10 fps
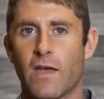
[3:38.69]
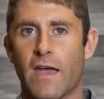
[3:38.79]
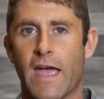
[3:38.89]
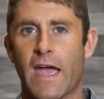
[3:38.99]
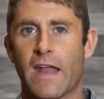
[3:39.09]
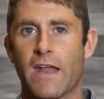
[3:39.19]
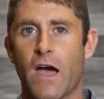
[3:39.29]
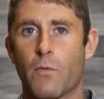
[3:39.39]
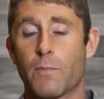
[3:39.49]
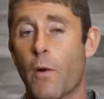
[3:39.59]
And
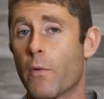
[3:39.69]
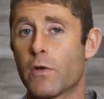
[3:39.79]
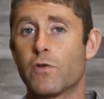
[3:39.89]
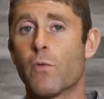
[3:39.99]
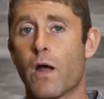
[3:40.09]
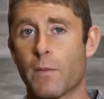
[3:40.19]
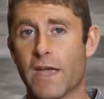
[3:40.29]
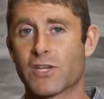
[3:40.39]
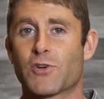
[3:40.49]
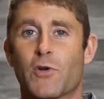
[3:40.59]
uh, but we do want to
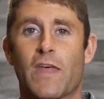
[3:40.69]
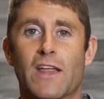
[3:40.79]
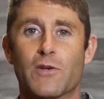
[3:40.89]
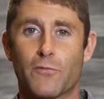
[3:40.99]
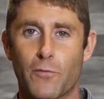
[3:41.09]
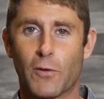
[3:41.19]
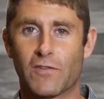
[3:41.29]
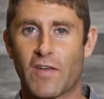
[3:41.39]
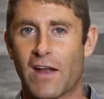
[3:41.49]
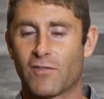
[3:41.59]
make sure that you're fully
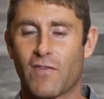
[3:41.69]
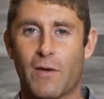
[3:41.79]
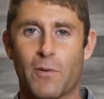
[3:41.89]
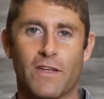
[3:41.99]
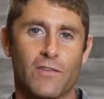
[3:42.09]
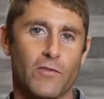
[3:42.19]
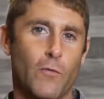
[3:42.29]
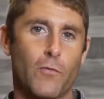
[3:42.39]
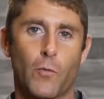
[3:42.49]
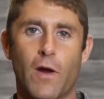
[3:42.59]
satisfied with it. So
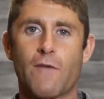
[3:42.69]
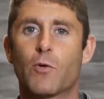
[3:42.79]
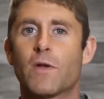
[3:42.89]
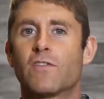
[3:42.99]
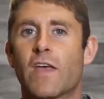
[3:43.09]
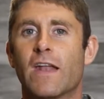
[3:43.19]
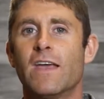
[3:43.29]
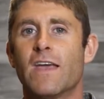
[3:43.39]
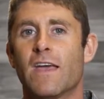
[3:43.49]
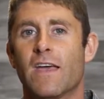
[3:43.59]
for whatever reason,
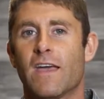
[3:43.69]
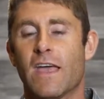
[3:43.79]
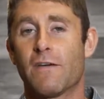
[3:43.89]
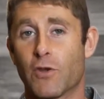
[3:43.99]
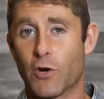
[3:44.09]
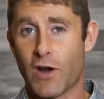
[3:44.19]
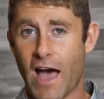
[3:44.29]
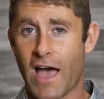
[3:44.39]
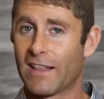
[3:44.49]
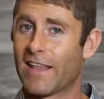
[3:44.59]
if you're
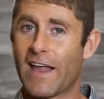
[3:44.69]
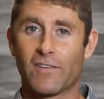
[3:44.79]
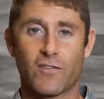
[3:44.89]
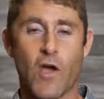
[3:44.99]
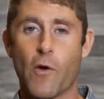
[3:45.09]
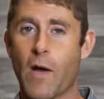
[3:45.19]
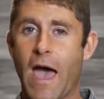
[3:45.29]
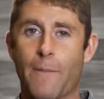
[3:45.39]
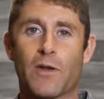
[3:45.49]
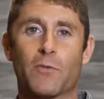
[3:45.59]
not, let us know.
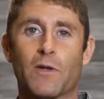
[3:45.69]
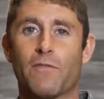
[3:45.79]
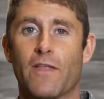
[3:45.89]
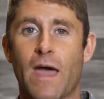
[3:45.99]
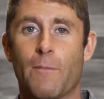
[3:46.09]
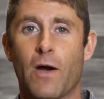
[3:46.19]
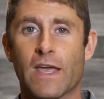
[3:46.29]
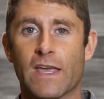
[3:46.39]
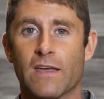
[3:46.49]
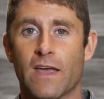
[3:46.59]
Happy to refund that
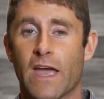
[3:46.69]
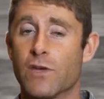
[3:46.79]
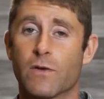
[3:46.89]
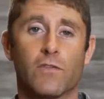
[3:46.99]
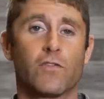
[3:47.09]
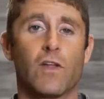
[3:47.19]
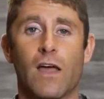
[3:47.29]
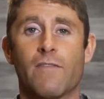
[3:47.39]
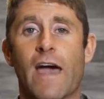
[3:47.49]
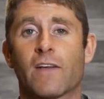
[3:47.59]
money, and you can still
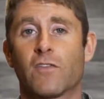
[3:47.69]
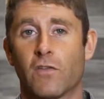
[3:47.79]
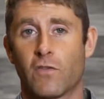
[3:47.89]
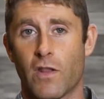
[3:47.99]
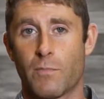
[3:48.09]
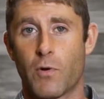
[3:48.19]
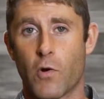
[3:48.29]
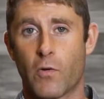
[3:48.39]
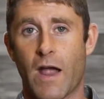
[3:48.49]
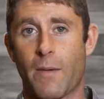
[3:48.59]
have access to the
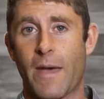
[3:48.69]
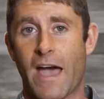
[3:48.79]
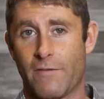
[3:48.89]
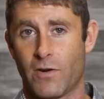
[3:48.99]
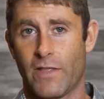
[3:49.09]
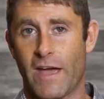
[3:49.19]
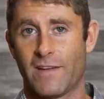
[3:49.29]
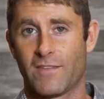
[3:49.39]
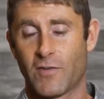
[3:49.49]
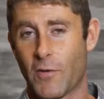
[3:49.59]
program after that.
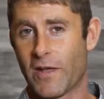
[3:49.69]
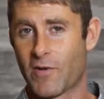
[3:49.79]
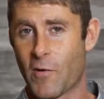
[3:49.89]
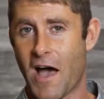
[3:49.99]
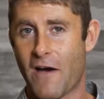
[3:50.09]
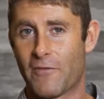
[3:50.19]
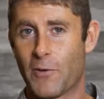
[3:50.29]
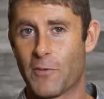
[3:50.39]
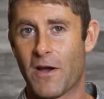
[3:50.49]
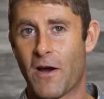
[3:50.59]
So that's how
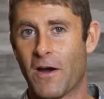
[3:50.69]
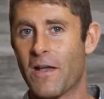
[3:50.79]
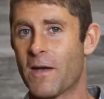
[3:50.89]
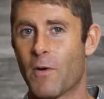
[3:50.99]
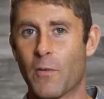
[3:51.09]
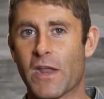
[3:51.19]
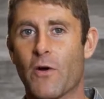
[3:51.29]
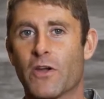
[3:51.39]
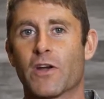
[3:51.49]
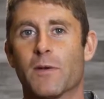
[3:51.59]
confident we are, but we know
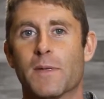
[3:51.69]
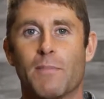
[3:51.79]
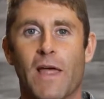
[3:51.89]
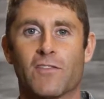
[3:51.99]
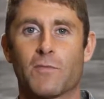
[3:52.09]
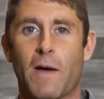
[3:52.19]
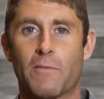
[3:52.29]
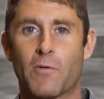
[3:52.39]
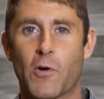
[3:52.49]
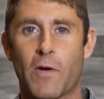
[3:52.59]
you're going to be blessed by the
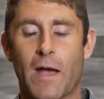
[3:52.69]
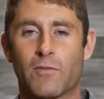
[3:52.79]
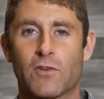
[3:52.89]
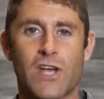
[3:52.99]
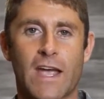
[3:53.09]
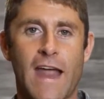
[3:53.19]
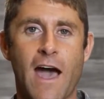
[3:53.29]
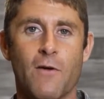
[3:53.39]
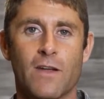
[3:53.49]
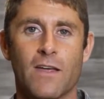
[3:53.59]
program. So check it
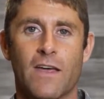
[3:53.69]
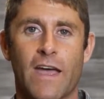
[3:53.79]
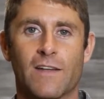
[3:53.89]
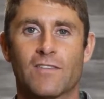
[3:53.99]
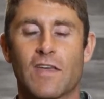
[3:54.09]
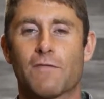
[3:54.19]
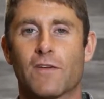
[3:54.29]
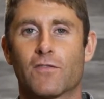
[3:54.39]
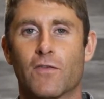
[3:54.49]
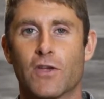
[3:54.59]
out and see if
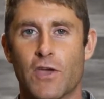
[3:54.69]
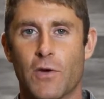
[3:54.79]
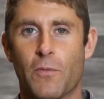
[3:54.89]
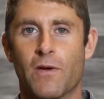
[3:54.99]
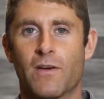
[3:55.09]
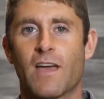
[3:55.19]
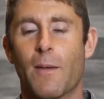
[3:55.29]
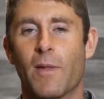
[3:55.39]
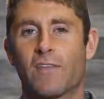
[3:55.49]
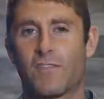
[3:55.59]
it's for you. God
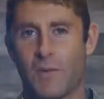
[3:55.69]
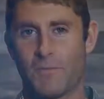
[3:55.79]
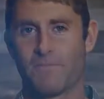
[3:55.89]
bless you.